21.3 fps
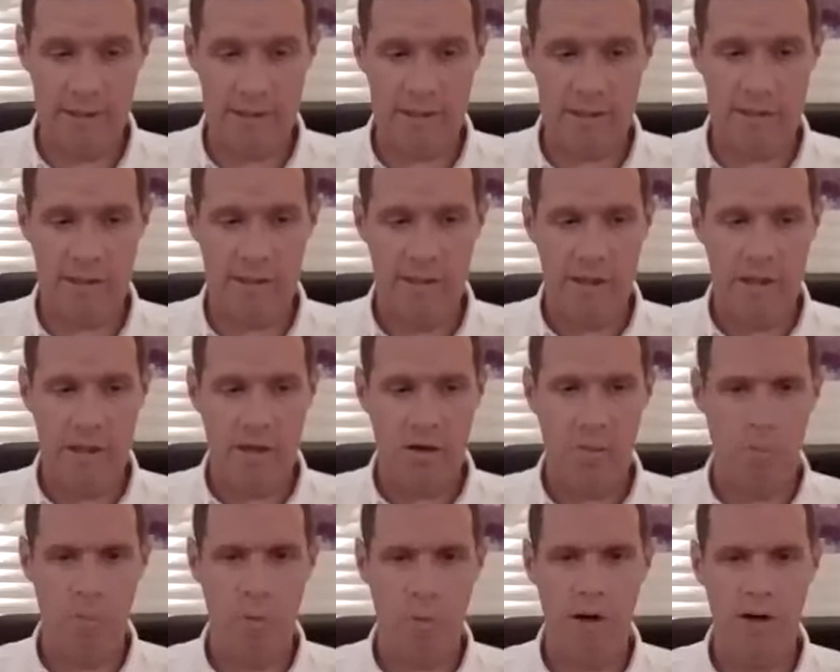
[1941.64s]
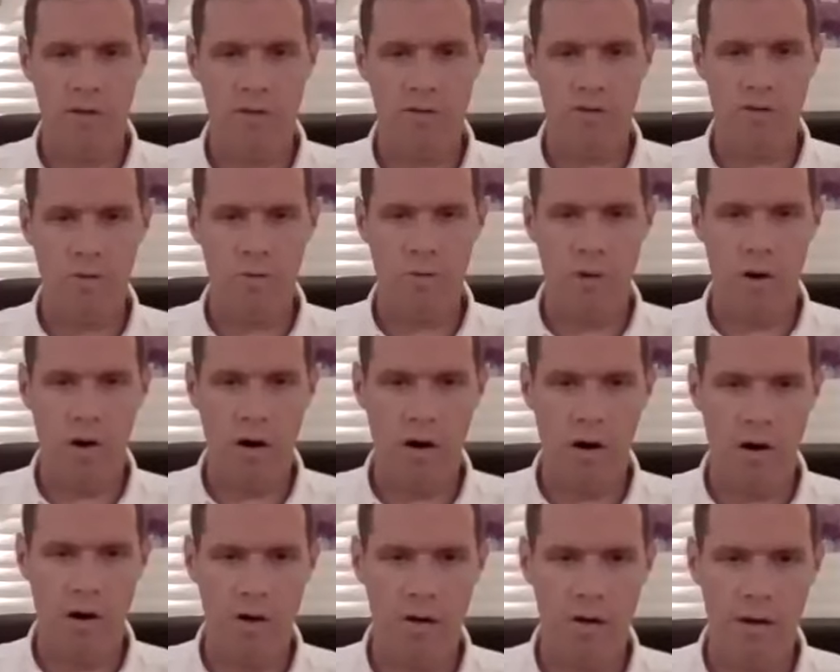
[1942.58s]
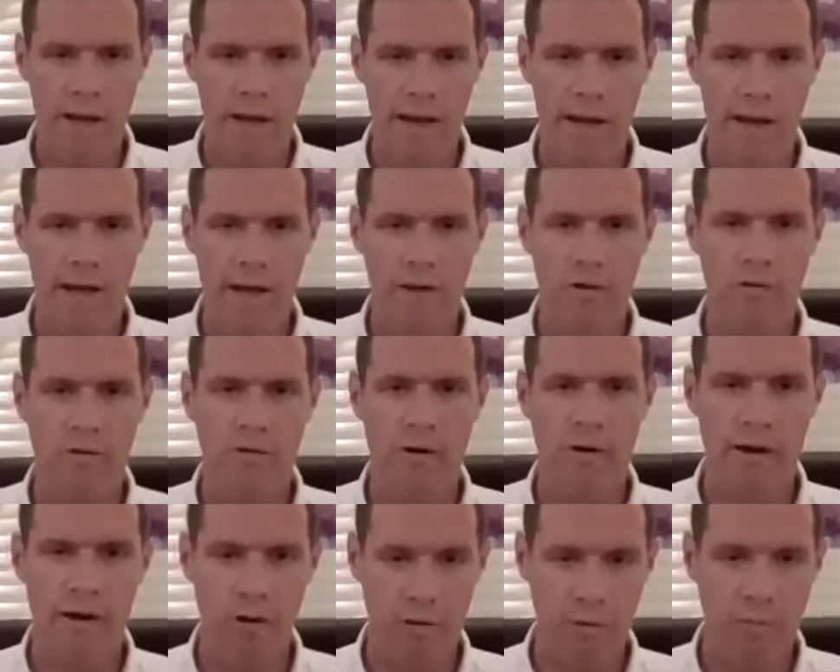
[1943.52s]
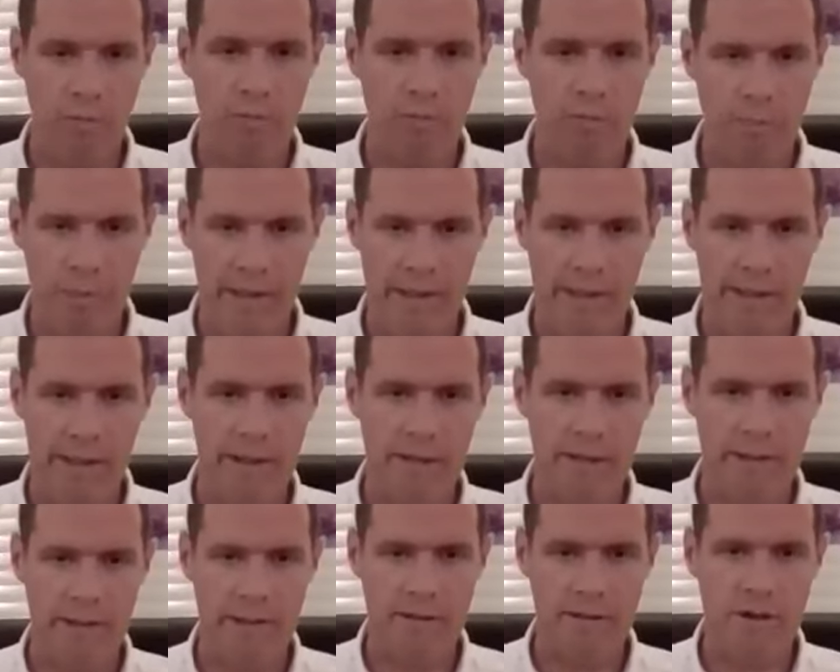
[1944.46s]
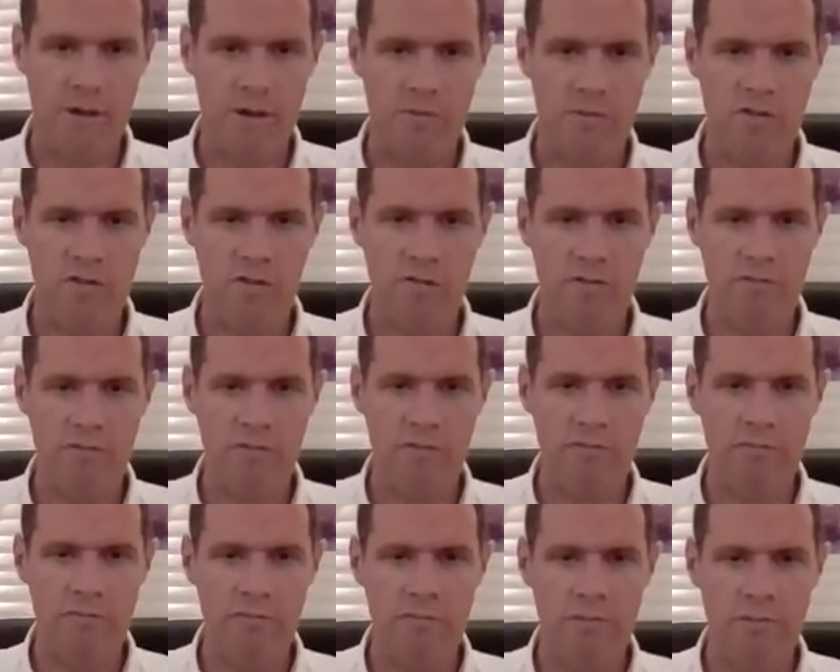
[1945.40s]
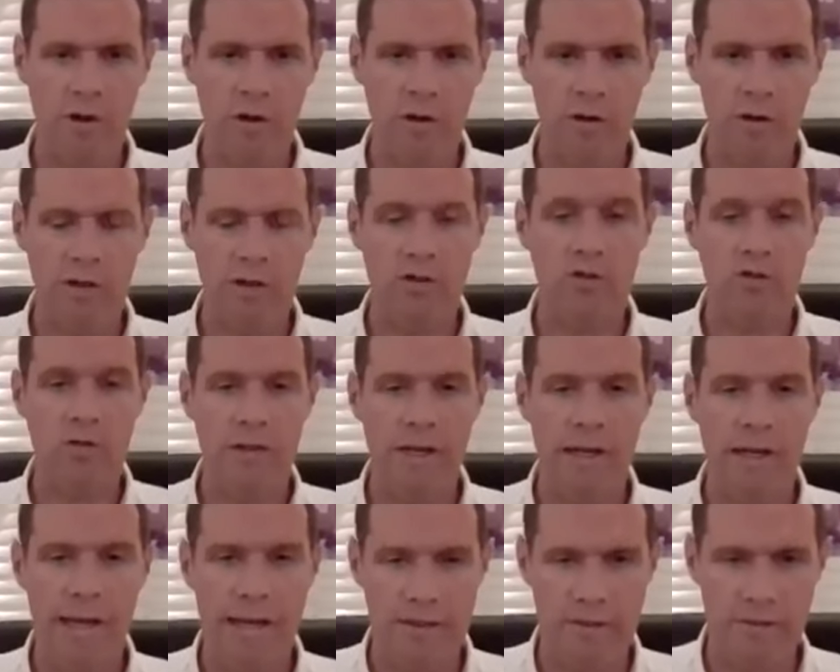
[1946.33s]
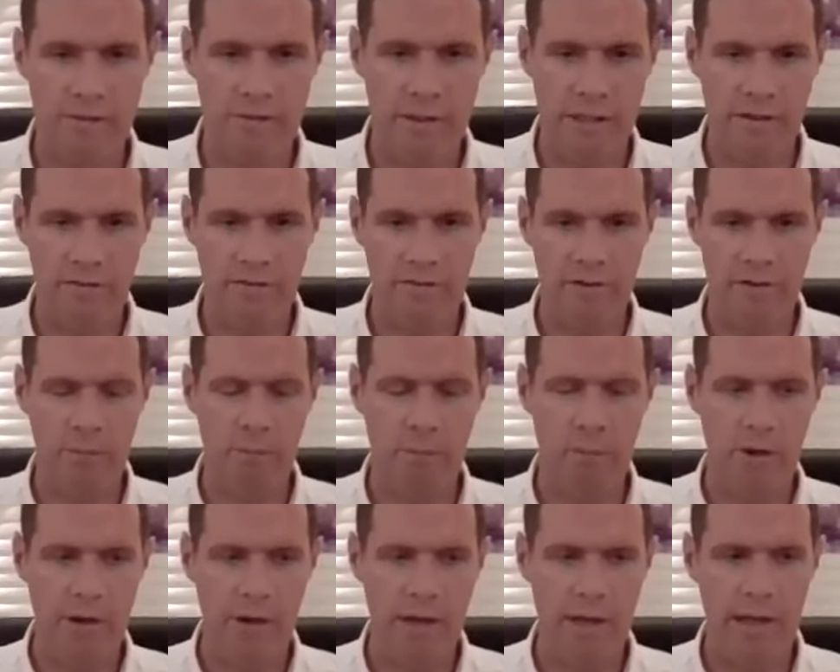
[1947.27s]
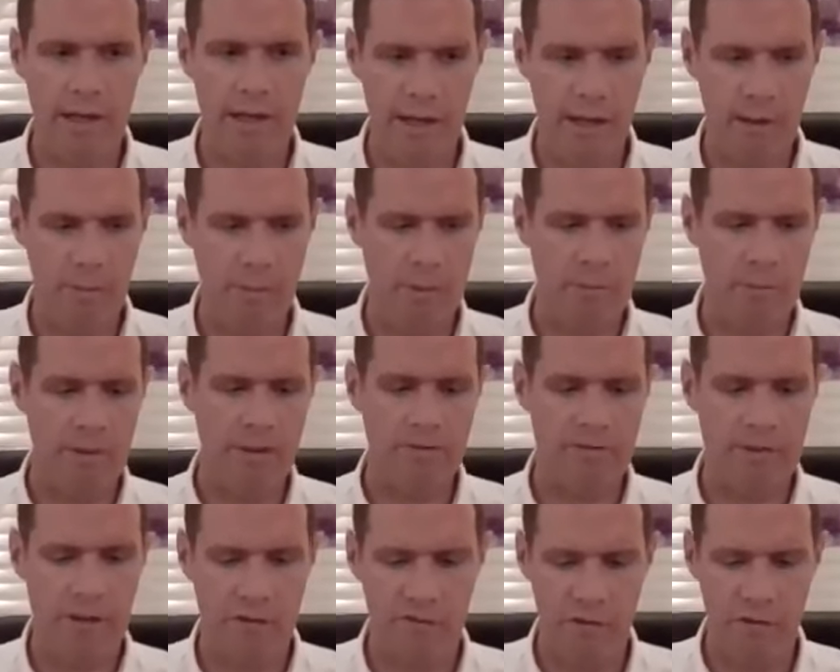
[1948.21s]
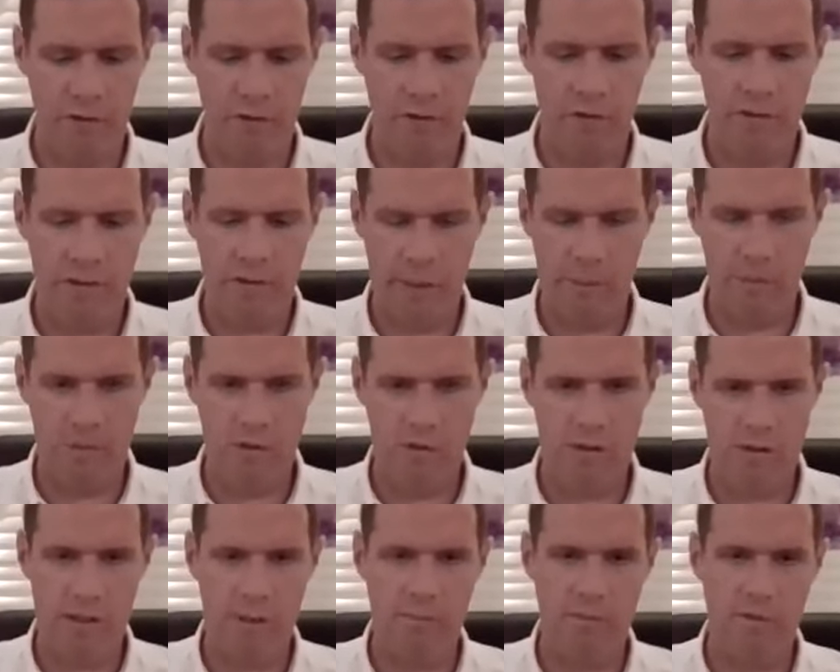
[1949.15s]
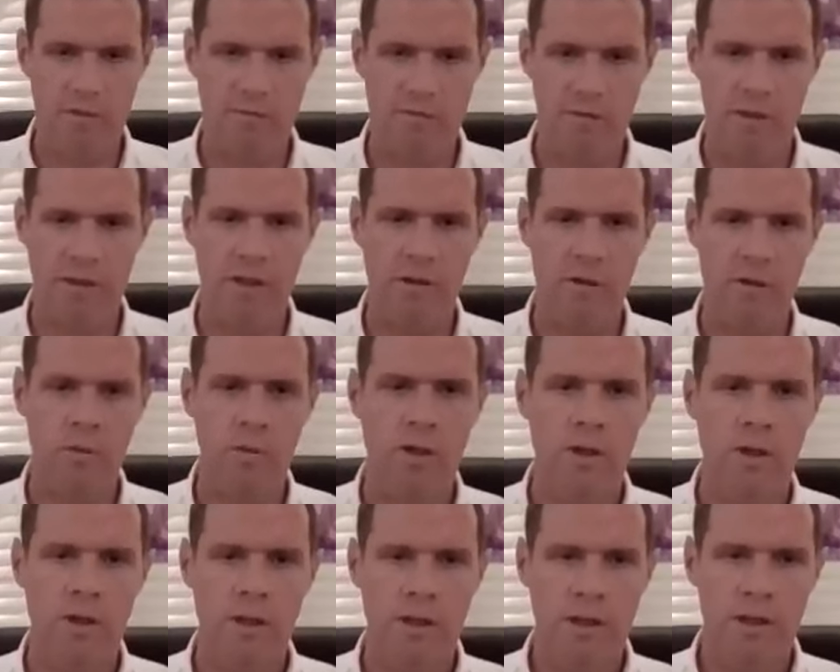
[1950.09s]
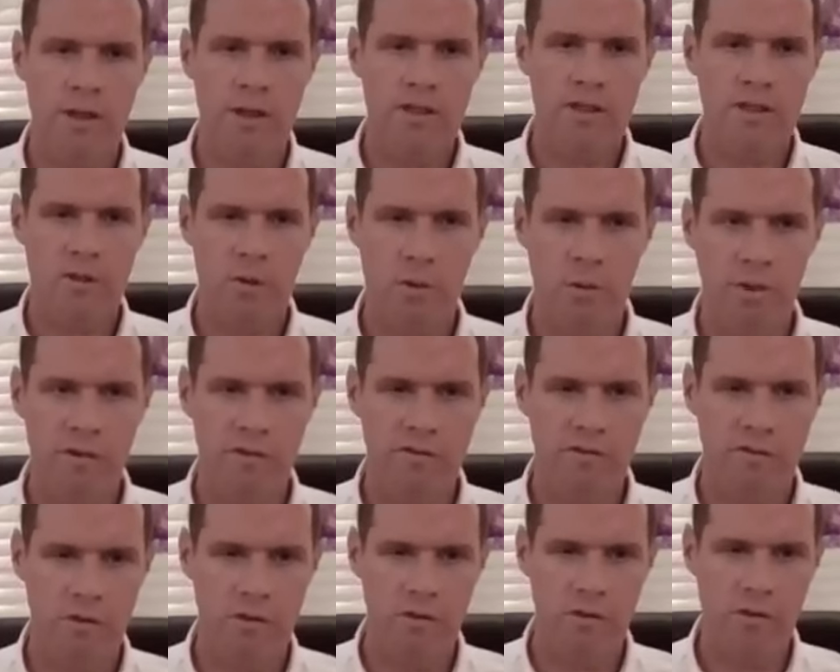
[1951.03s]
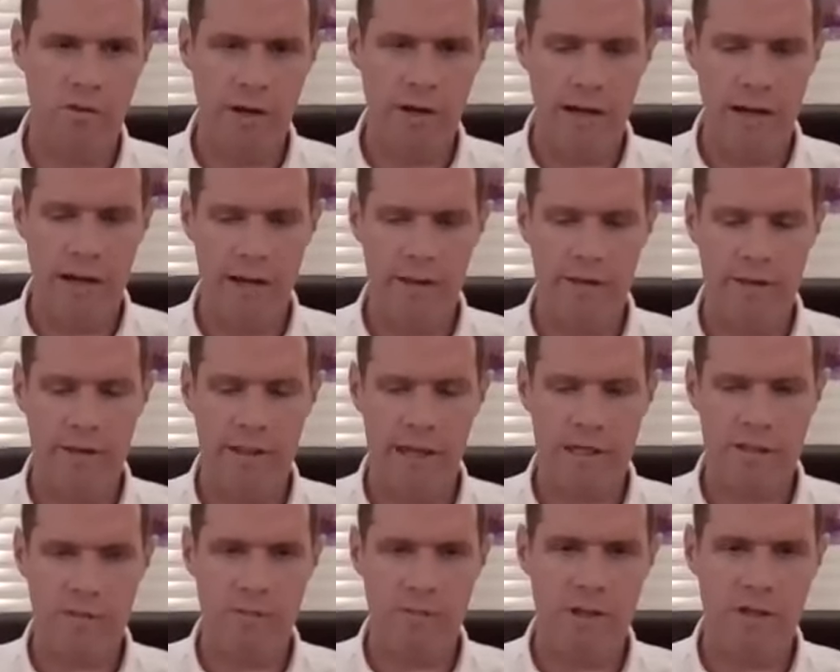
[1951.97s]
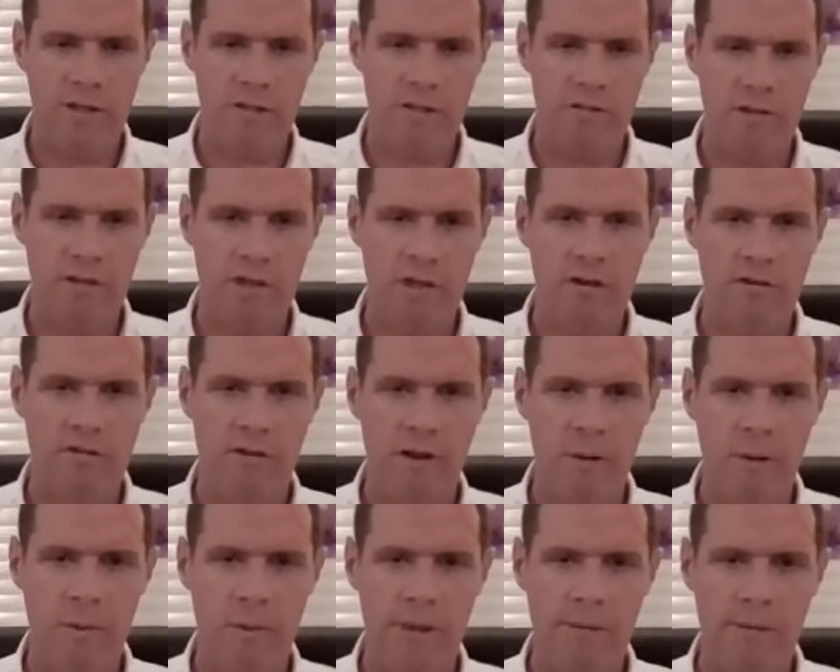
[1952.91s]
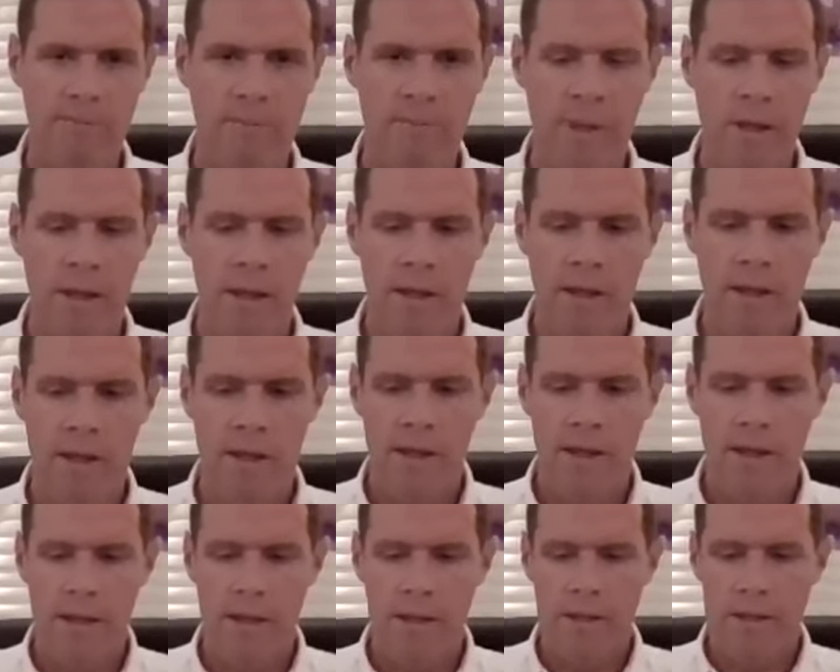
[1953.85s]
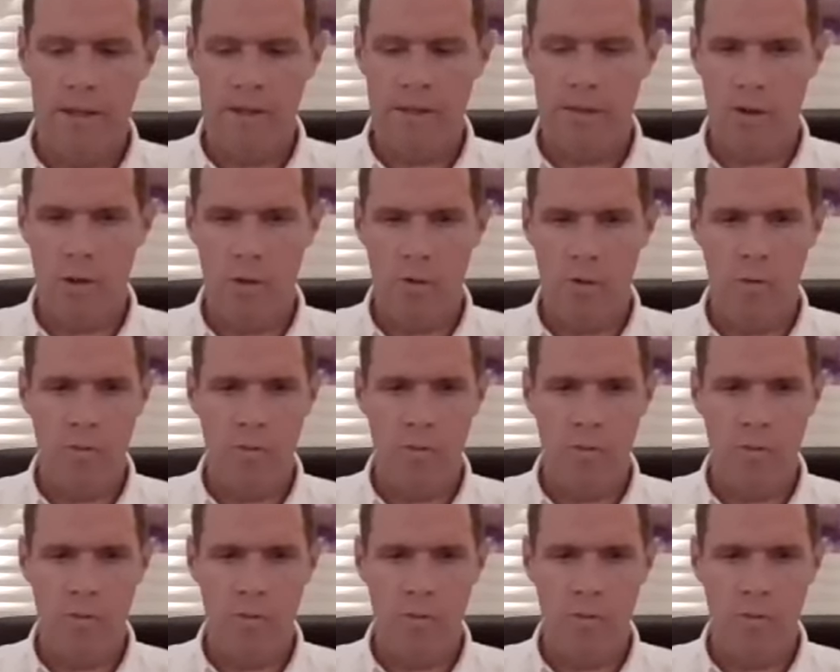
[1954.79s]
individuated existence compared to our greater being in terms of looking through the lens of the infinite. But I'll maybe leave that for another time and just keep this video solely for the explanation of the inner family.